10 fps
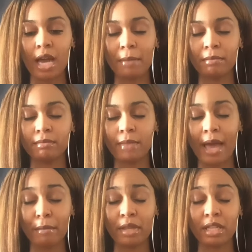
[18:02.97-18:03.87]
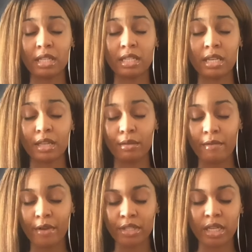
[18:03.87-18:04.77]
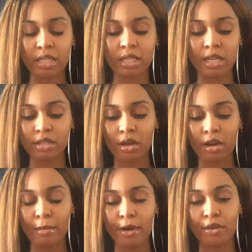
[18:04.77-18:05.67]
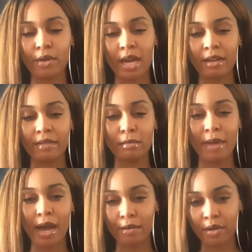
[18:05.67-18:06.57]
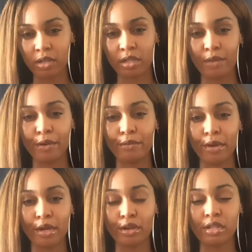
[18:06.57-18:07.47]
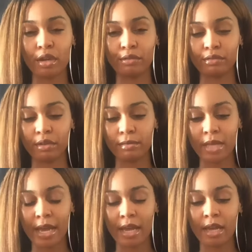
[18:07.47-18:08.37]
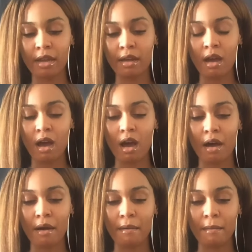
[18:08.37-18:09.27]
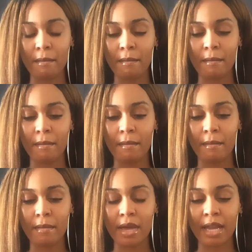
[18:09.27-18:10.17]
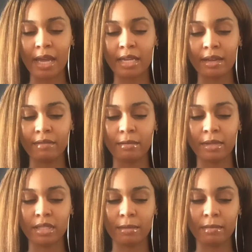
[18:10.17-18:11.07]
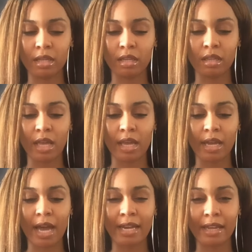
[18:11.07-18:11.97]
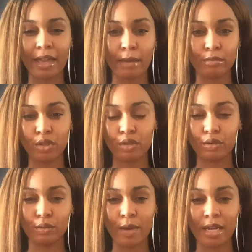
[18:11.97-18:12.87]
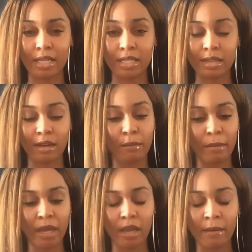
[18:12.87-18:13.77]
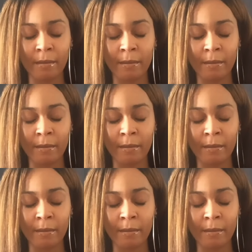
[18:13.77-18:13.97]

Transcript: I'm happy that this is in the reverse because it does talk about you kind of empowering yourself or freeing yourself from that. Um, and that could definitely be something that kind of kept you at a stalemate